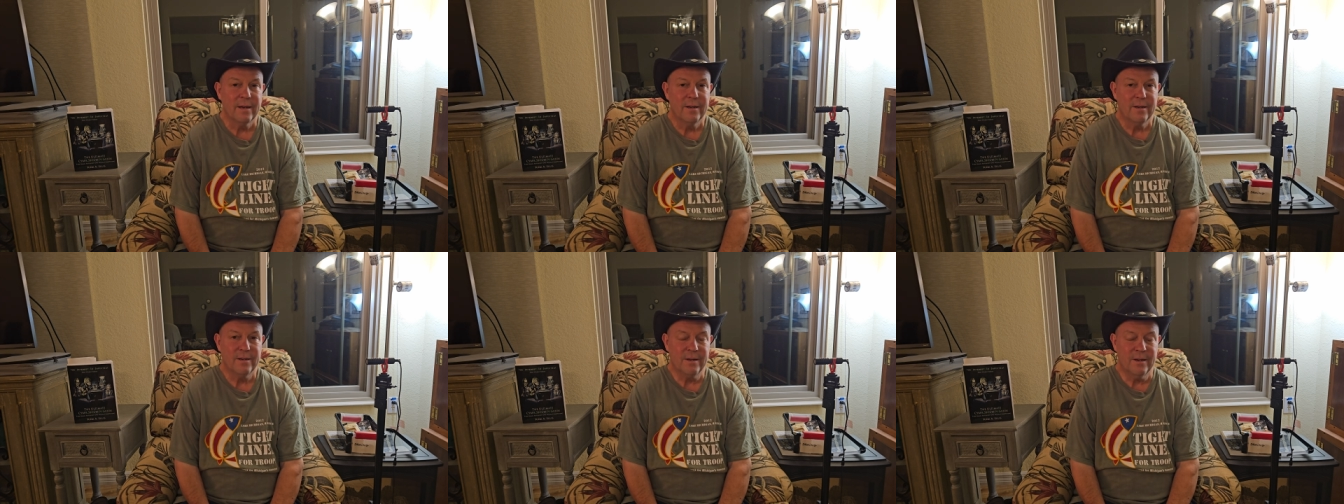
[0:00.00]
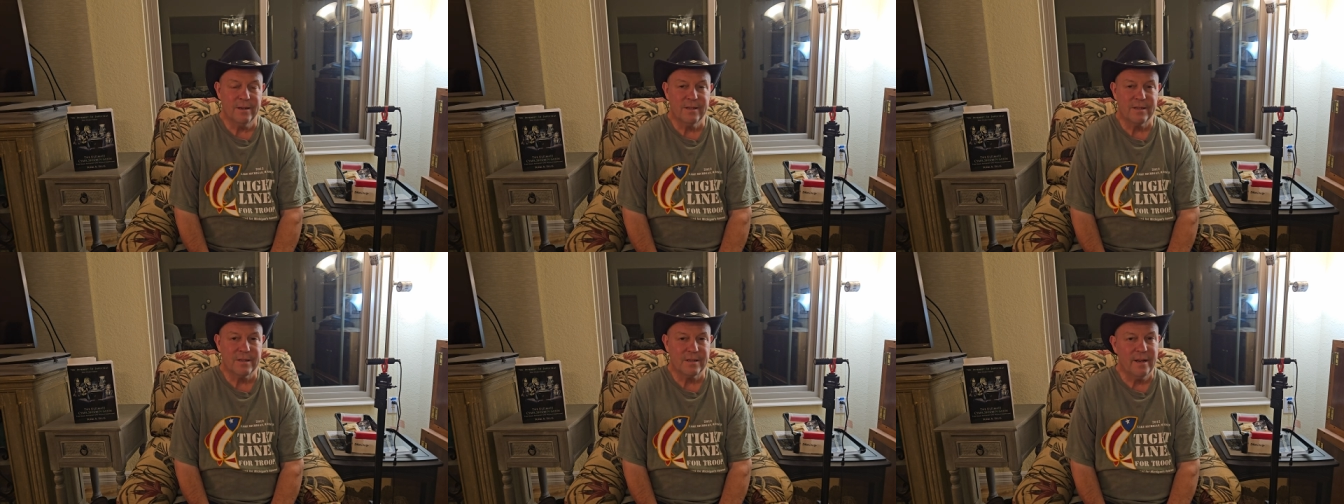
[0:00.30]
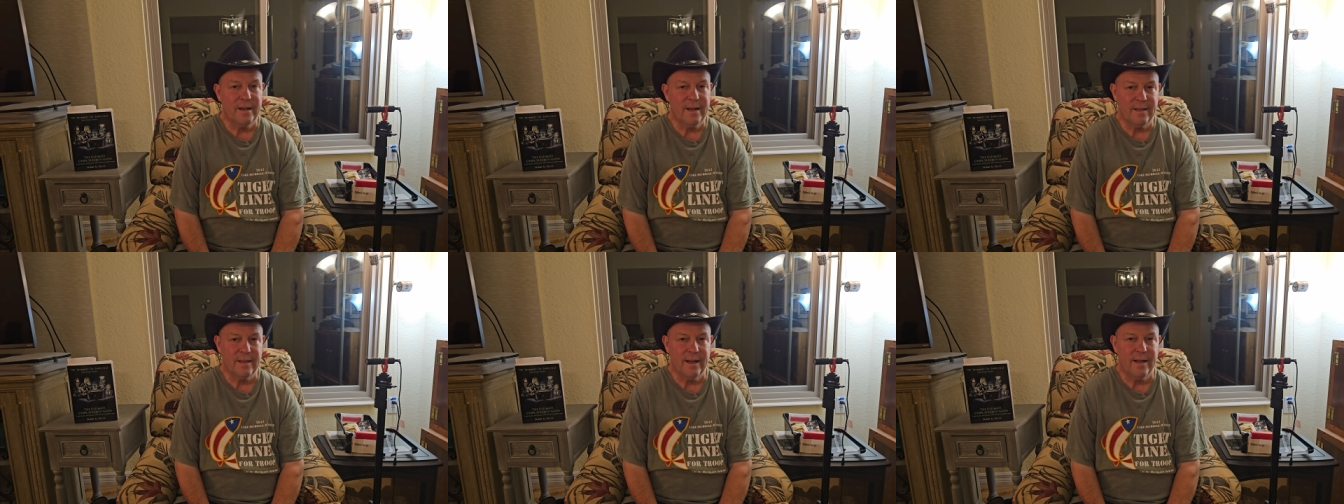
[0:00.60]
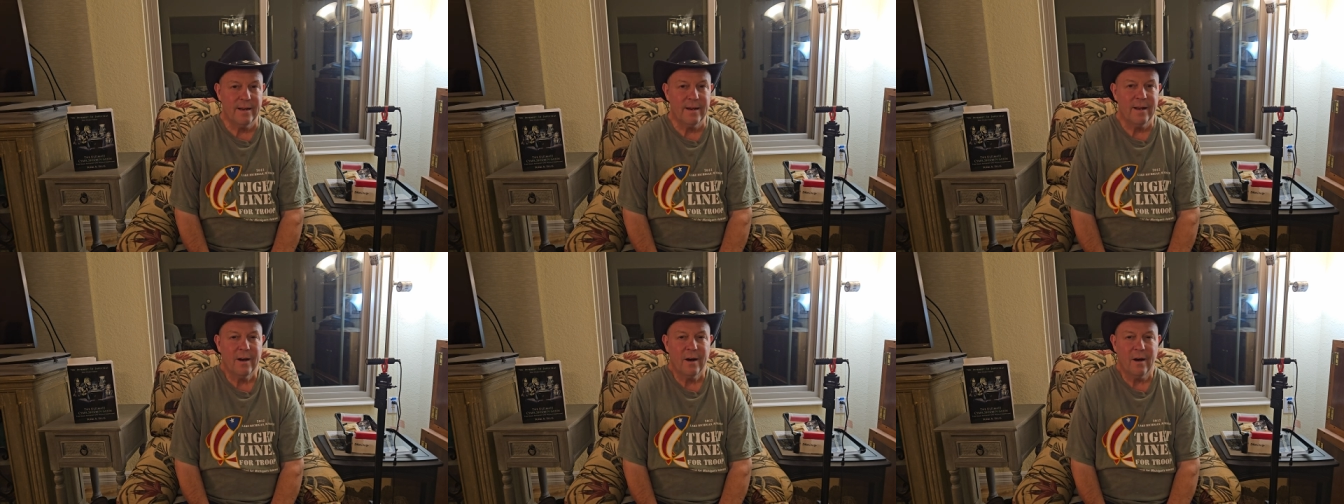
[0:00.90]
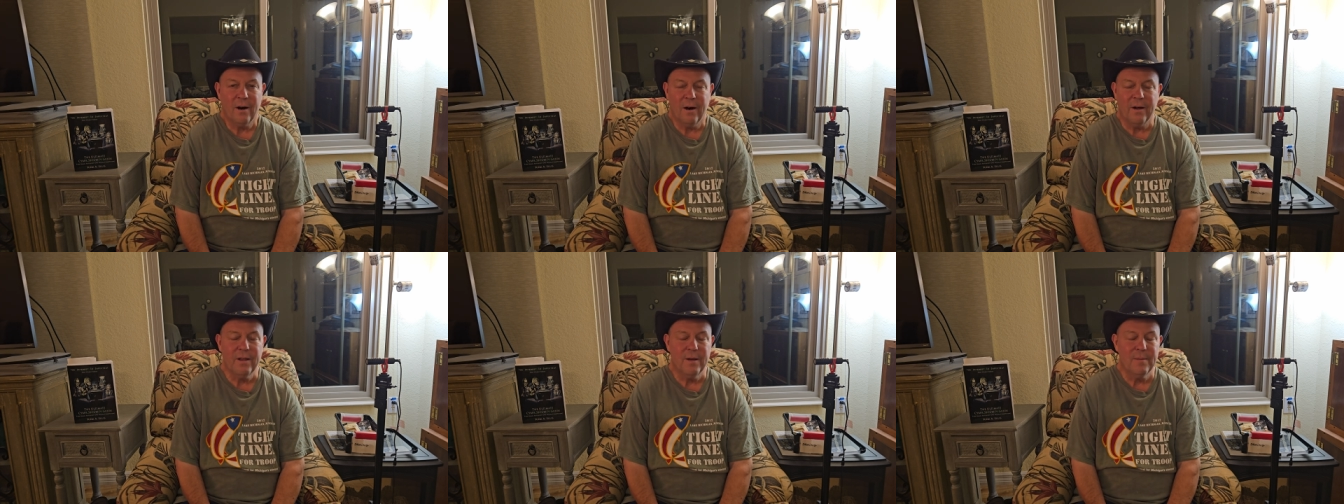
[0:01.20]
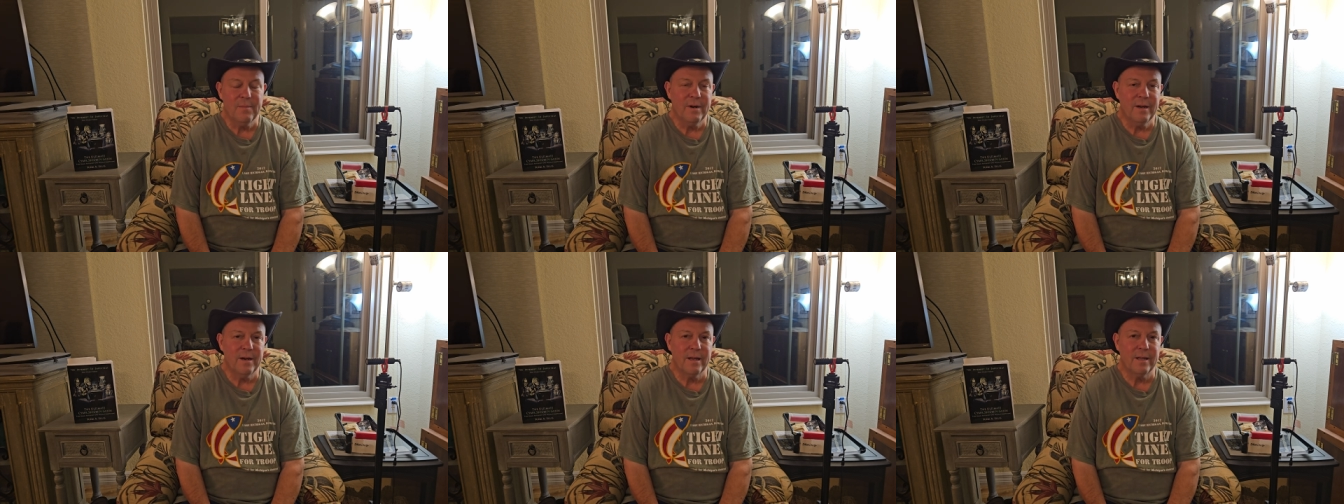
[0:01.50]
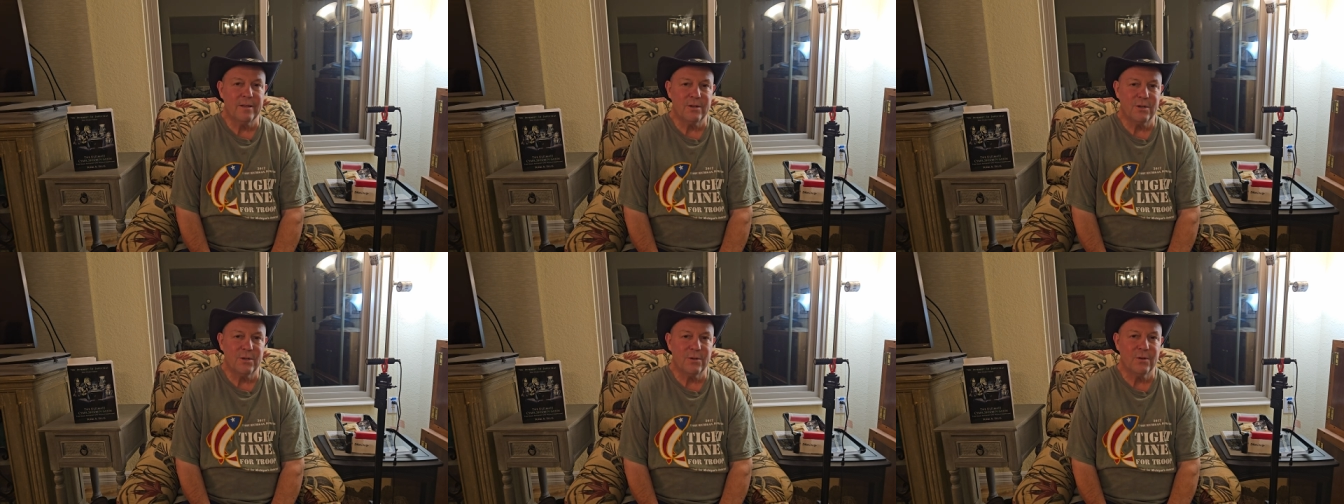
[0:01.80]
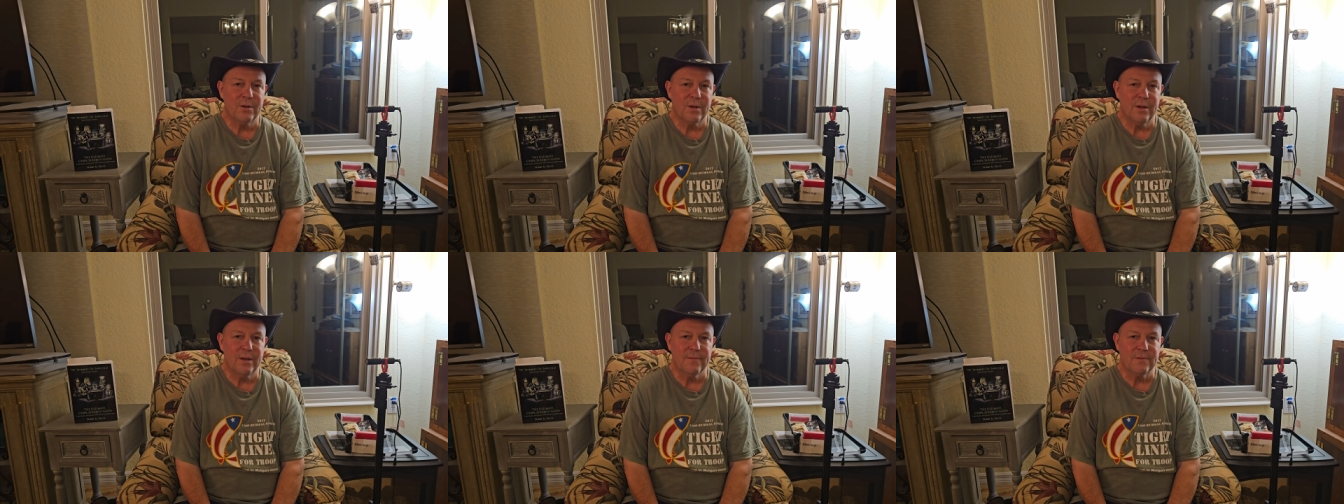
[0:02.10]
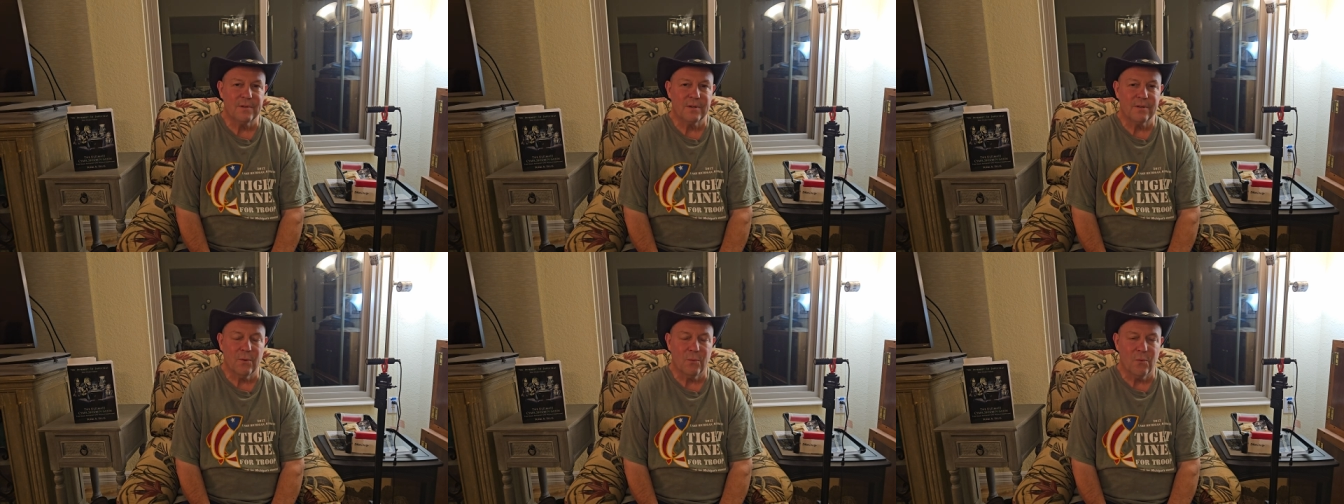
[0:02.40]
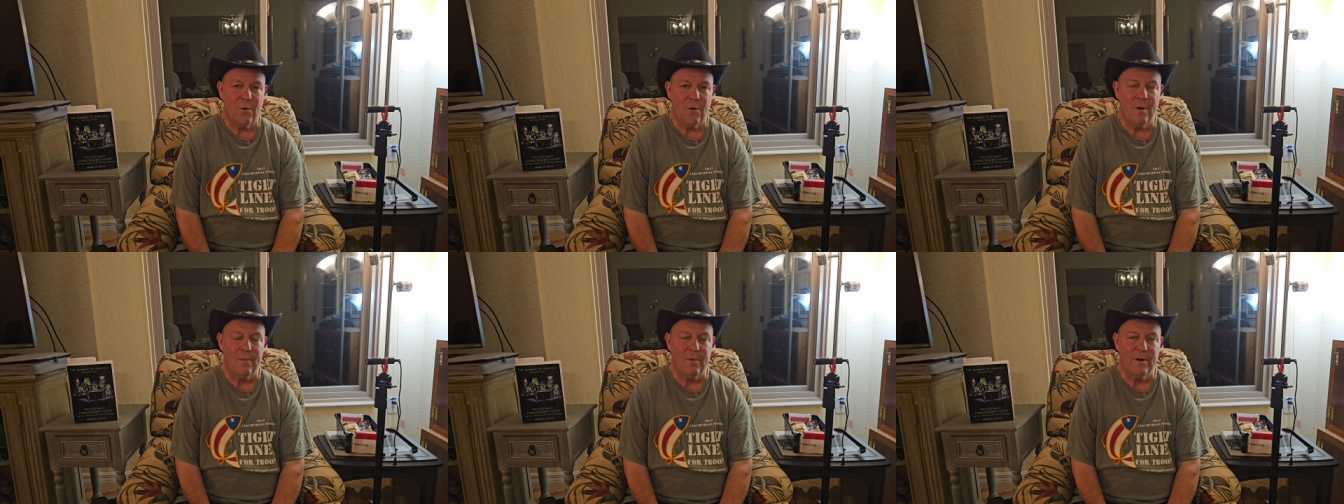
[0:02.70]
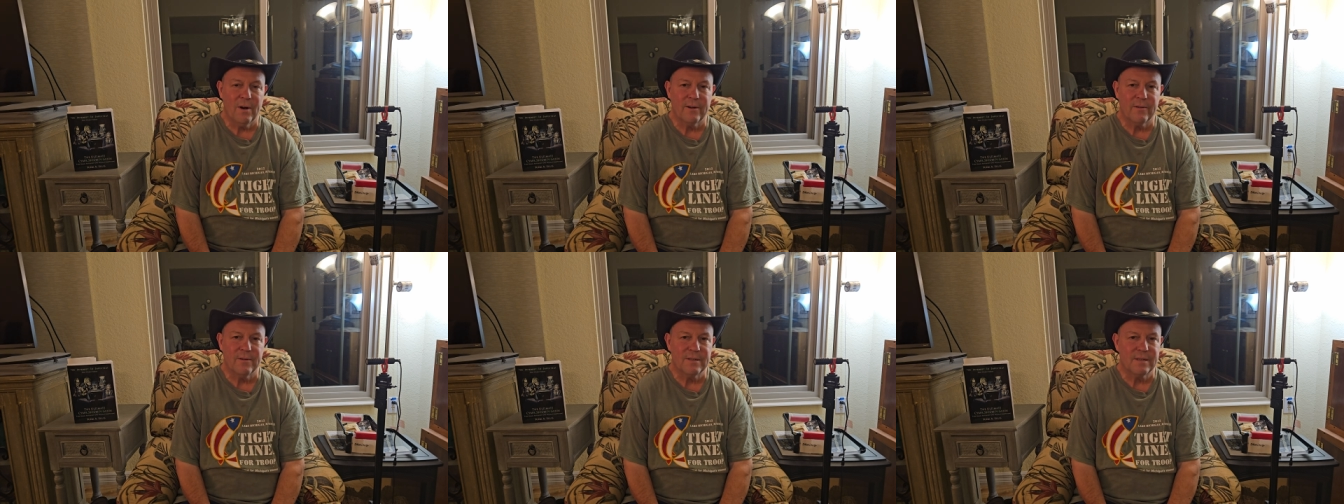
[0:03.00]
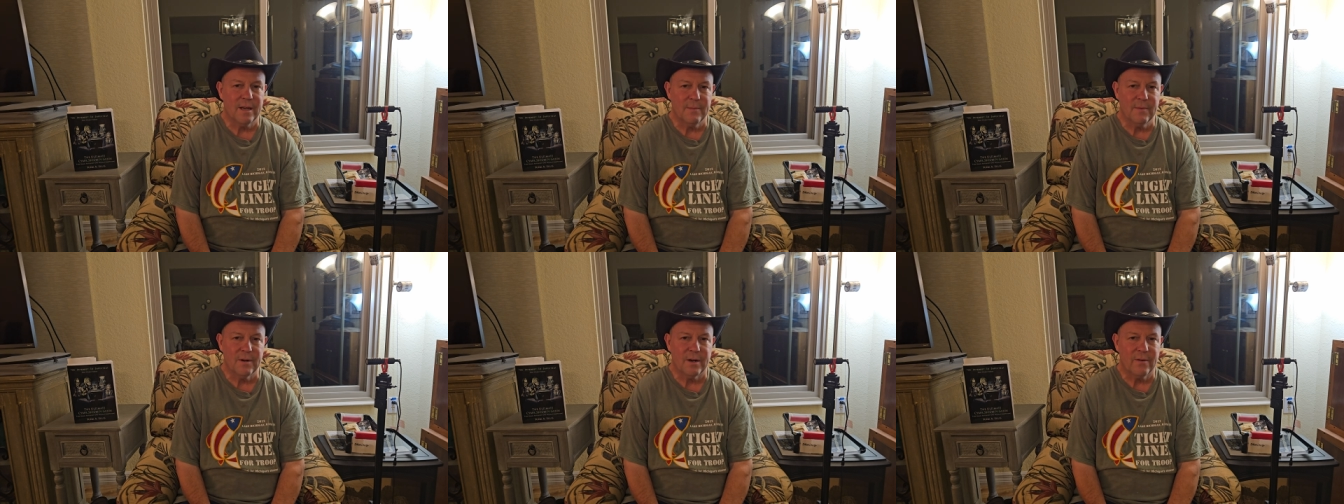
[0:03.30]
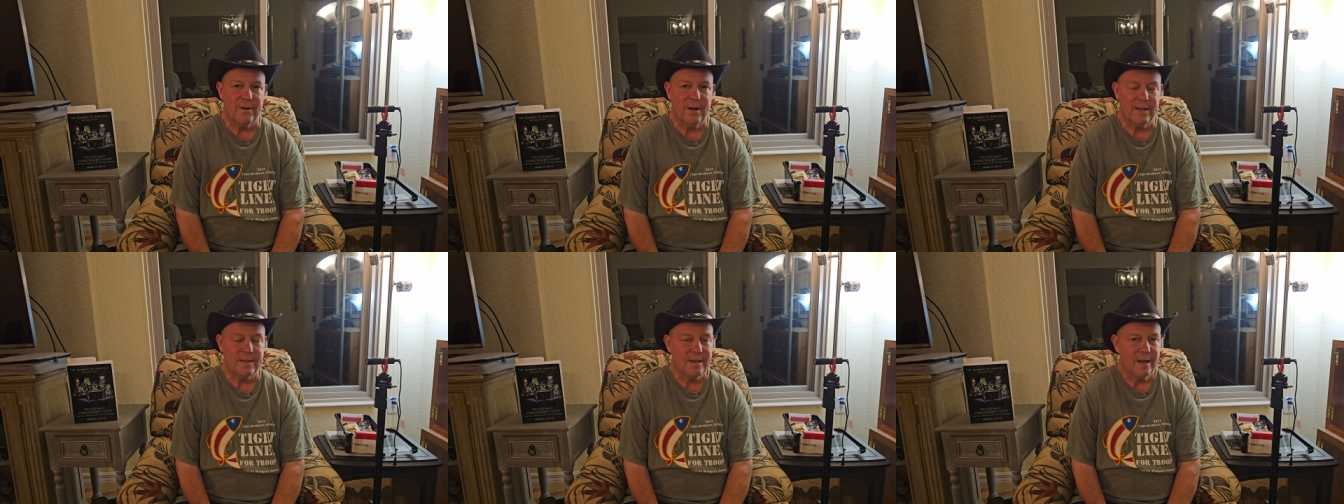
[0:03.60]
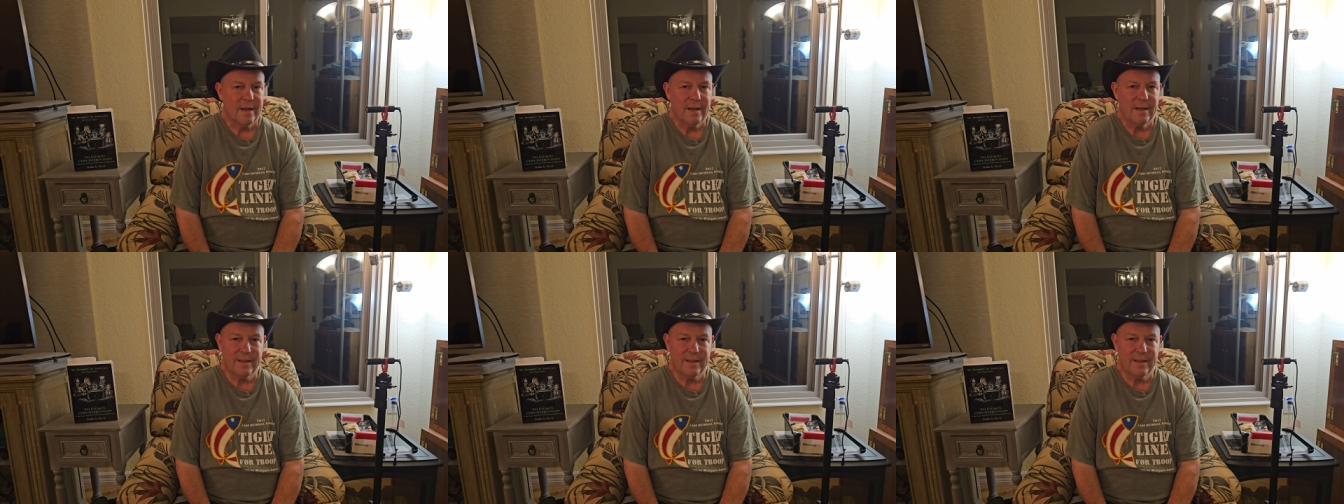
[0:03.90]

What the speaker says: You understand that? All the money that you give to the warmongering Democrats,